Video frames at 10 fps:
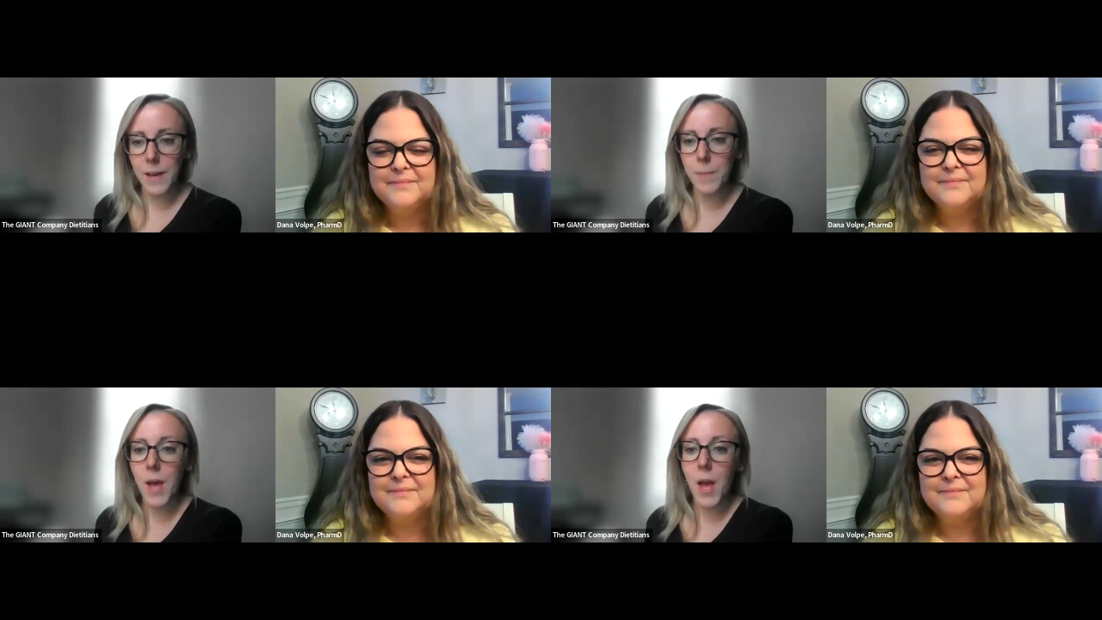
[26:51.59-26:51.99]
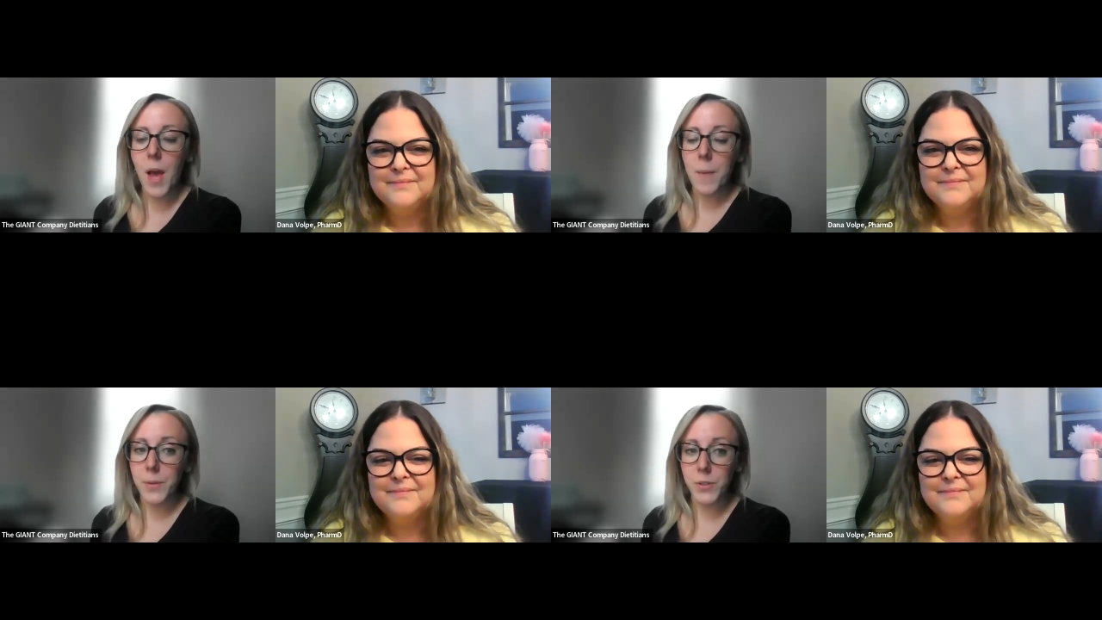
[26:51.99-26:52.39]
Speaker 1: Um,
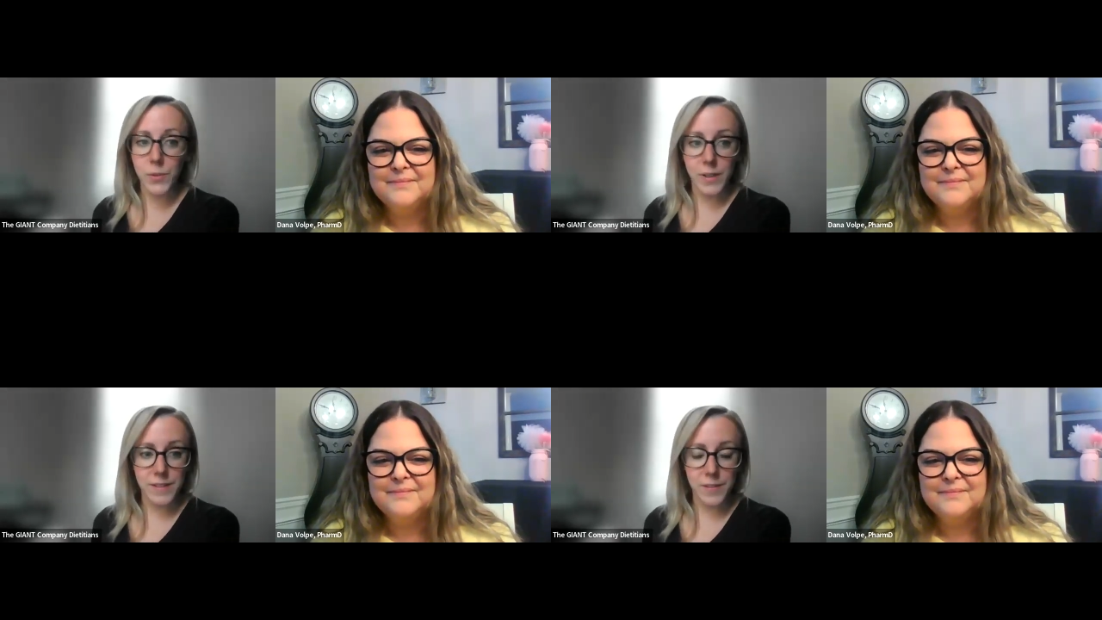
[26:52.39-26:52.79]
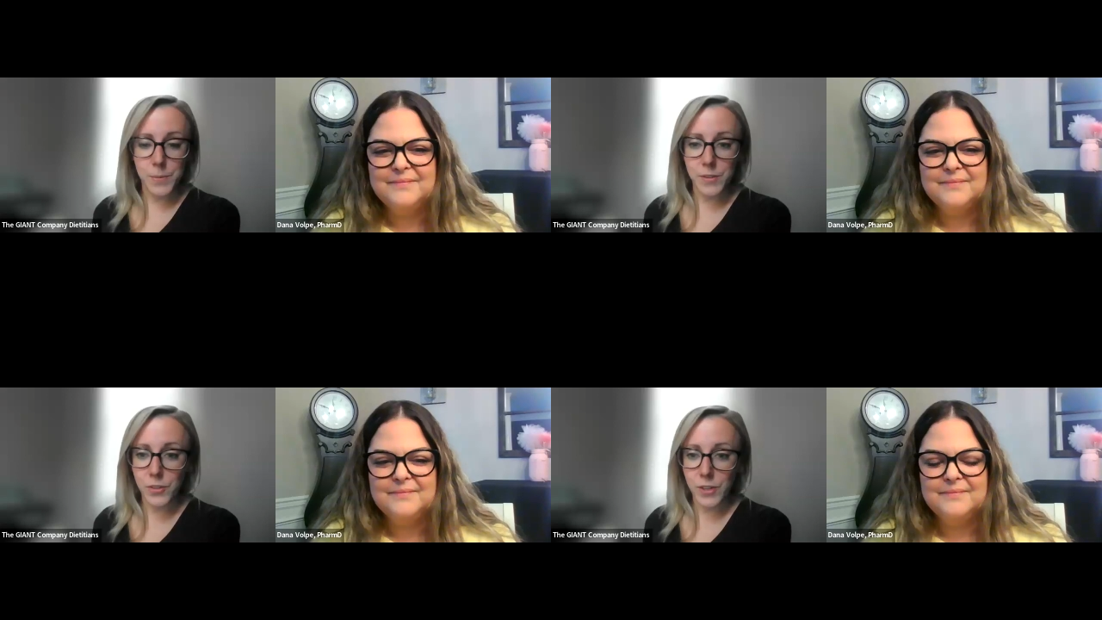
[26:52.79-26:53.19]
but you guys
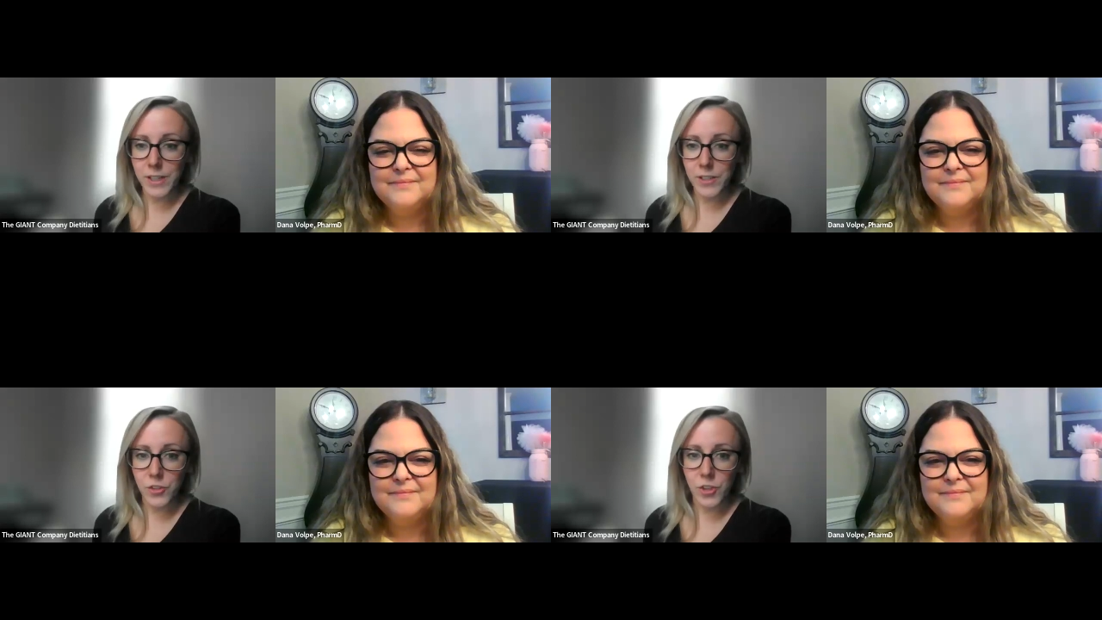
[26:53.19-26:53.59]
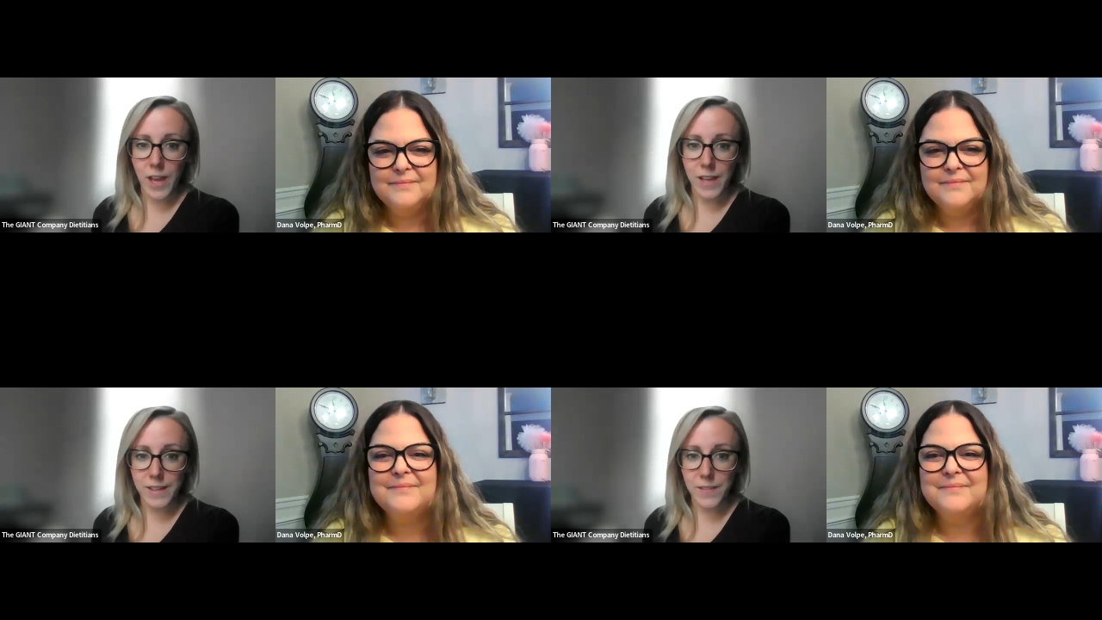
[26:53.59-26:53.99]
have been great in
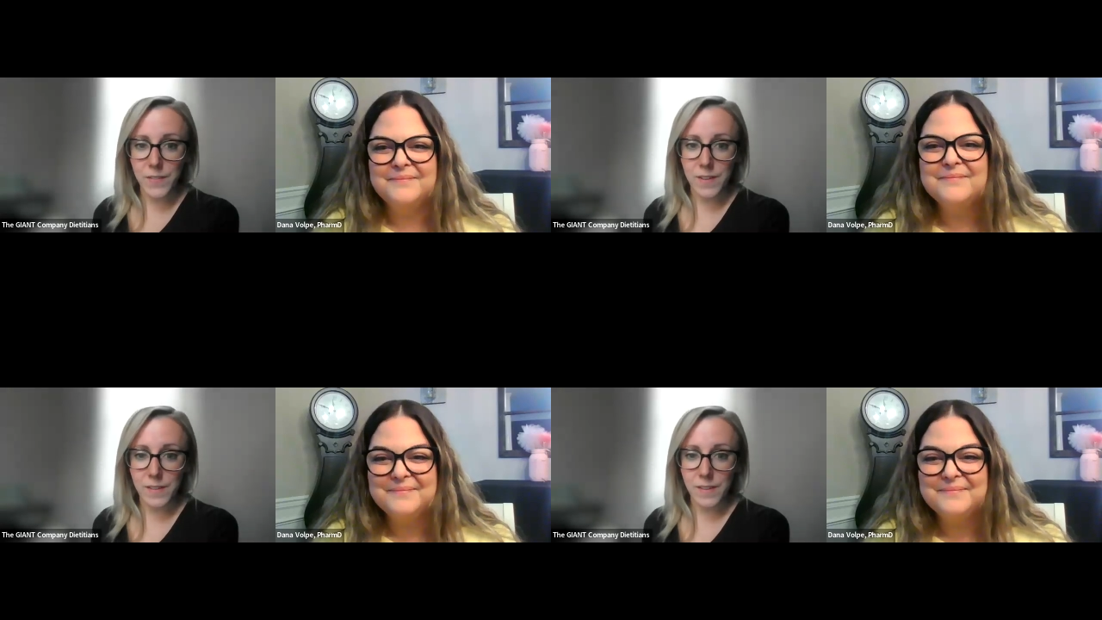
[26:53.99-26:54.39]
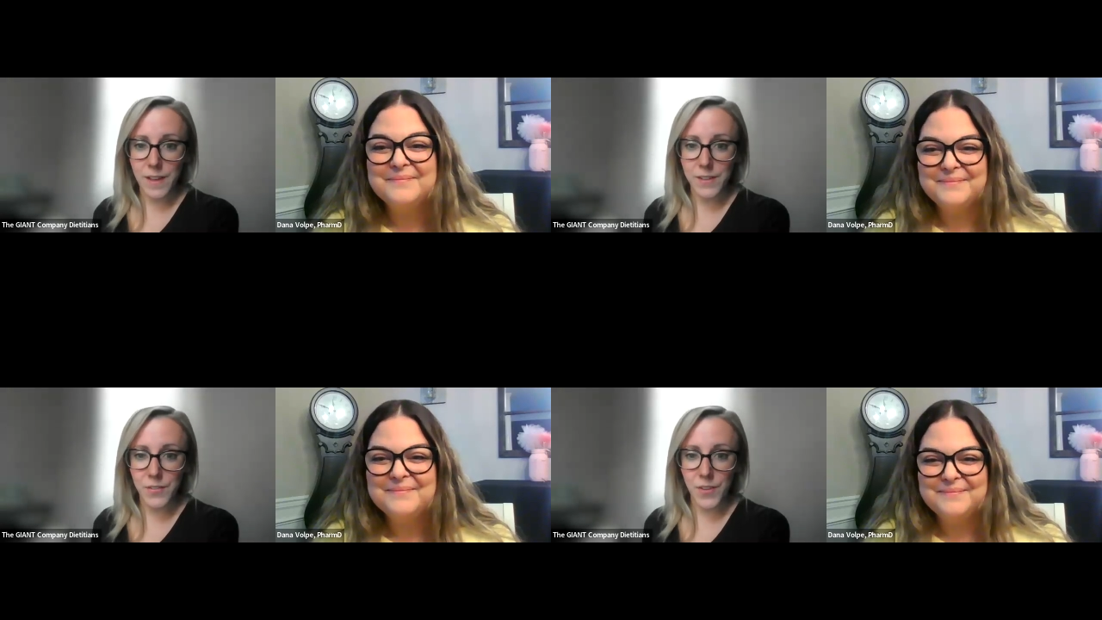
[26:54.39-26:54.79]
chat, giving us a
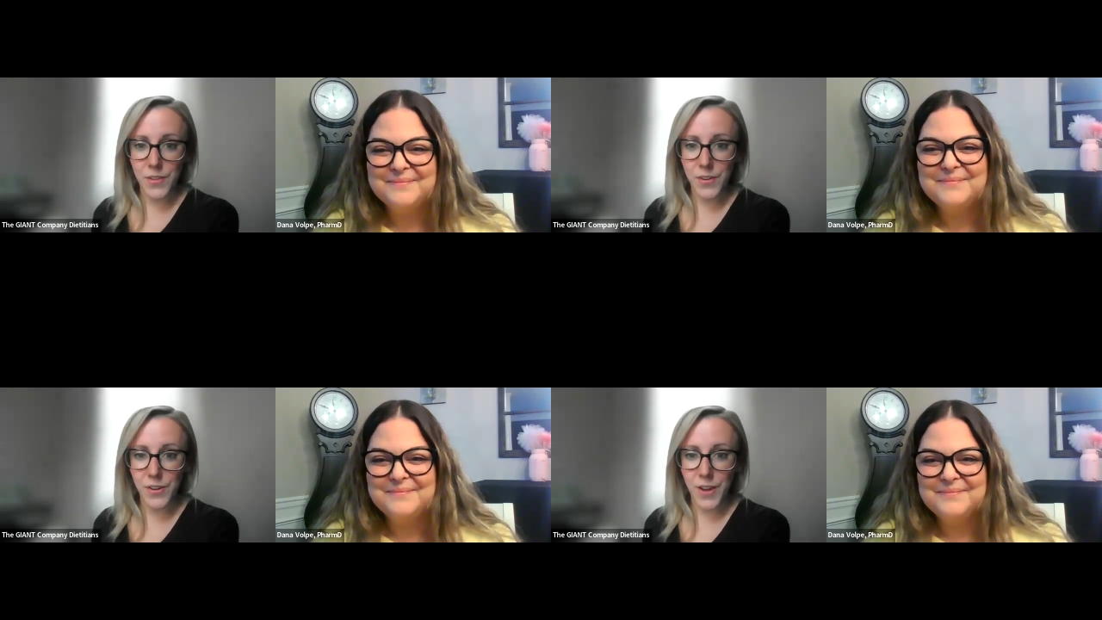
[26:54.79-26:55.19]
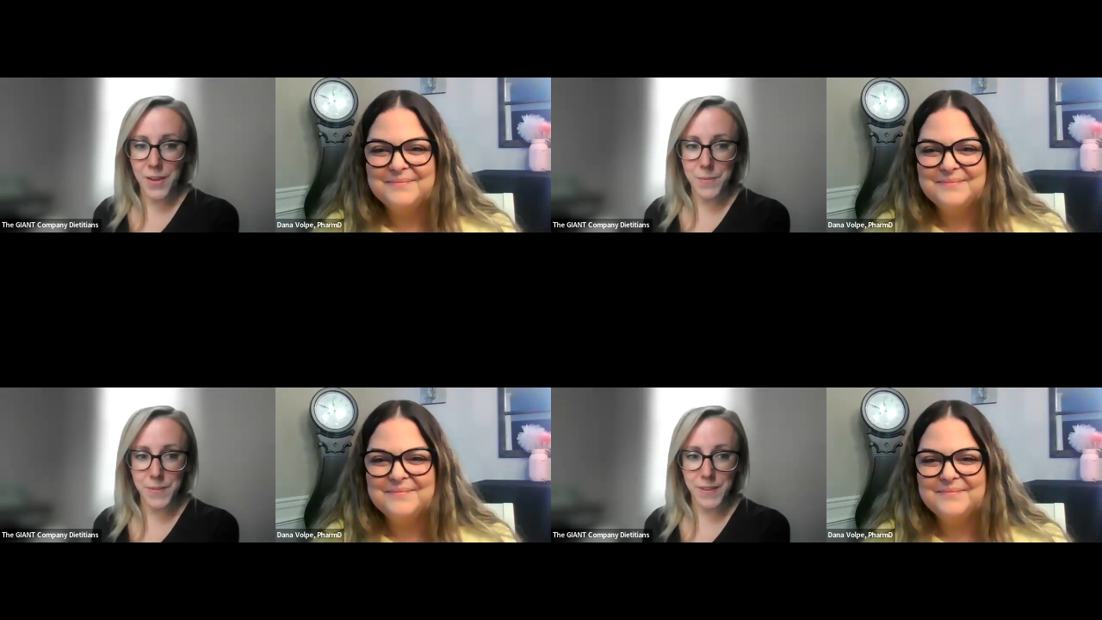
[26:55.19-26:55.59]
lot of other
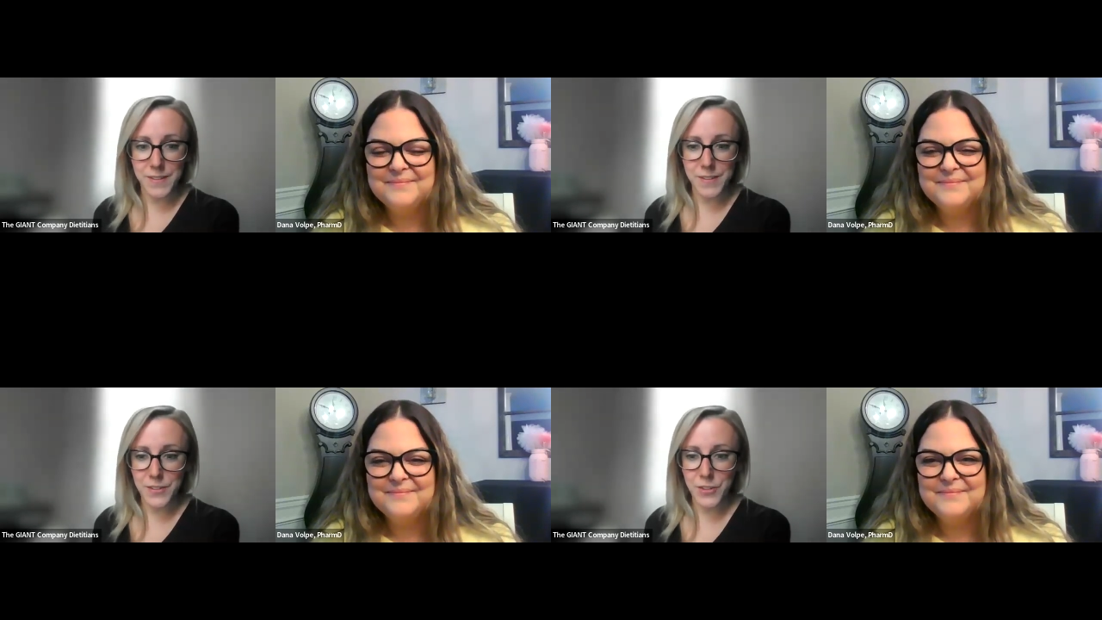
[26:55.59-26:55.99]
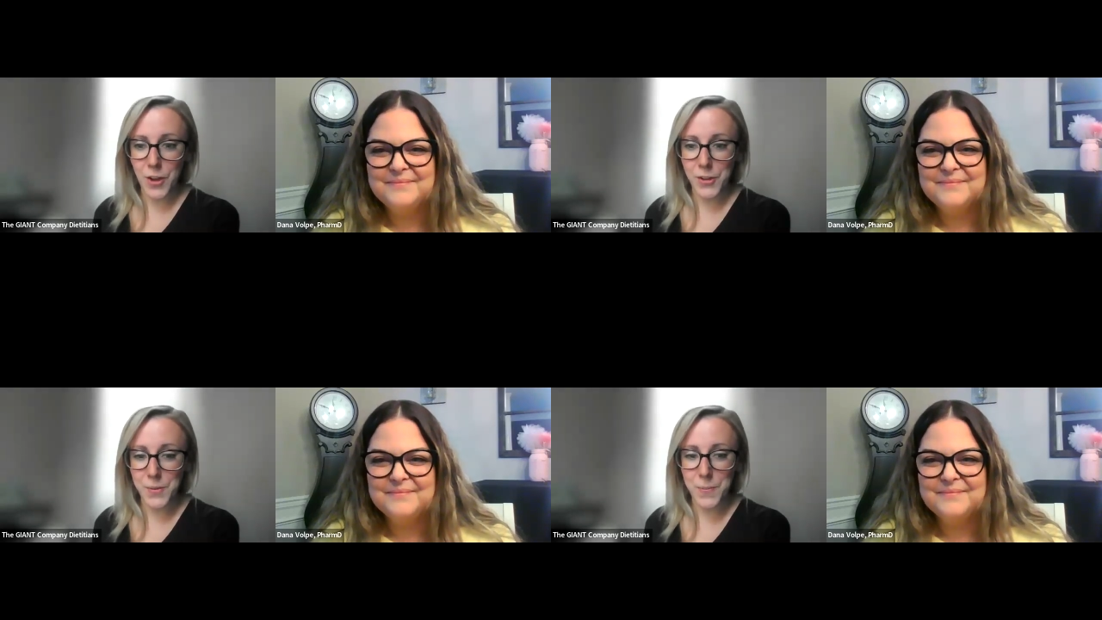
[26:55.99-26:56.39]
um, things to
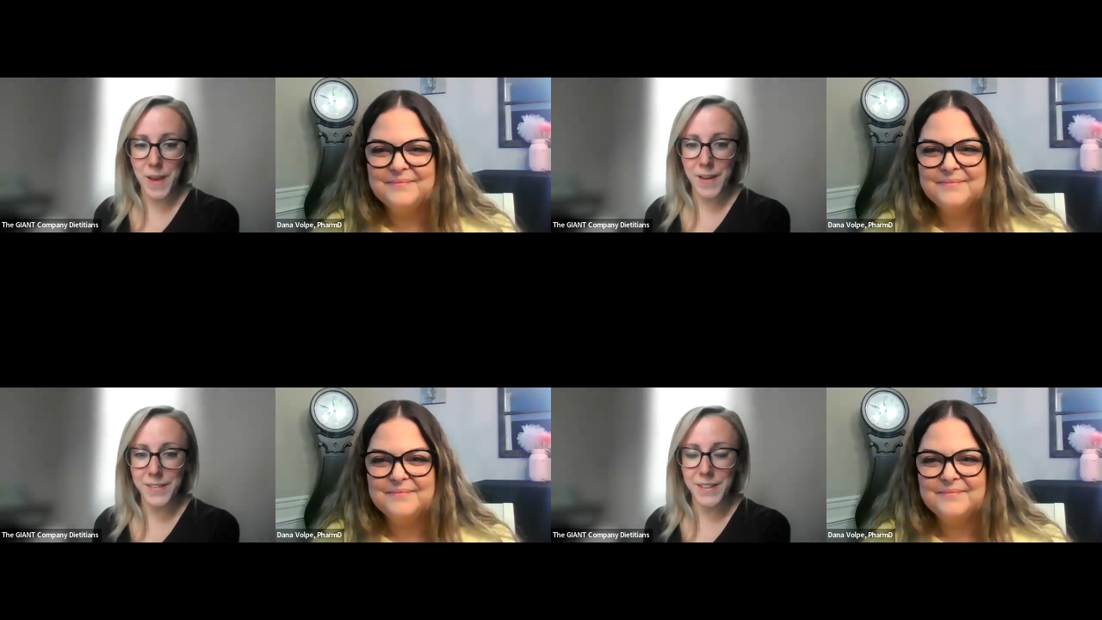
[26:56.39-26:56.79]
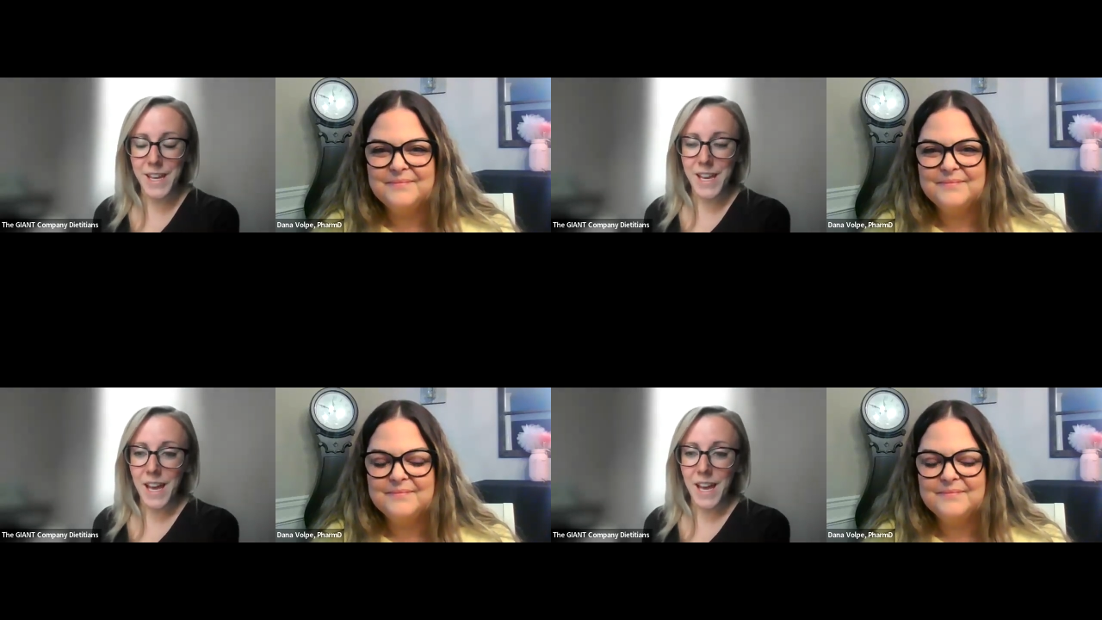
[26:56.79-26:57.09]
talk about.